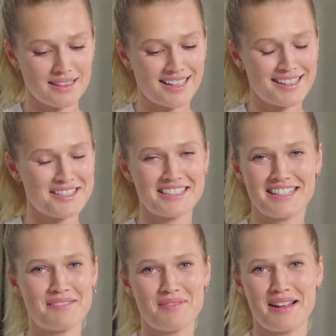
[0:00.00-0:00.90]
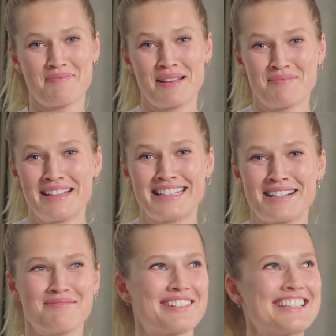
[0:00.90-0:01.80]
Like I just said, I'm not a big
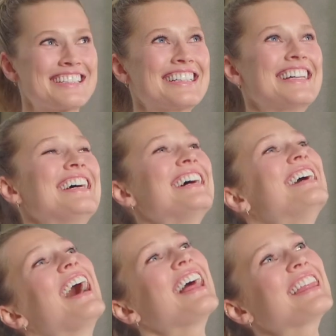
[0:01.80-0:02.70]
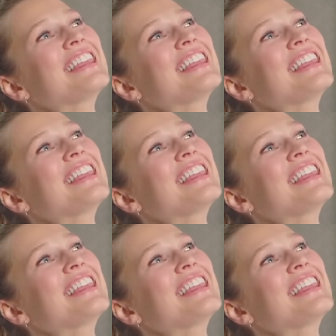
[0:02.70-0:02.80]
pizza person. I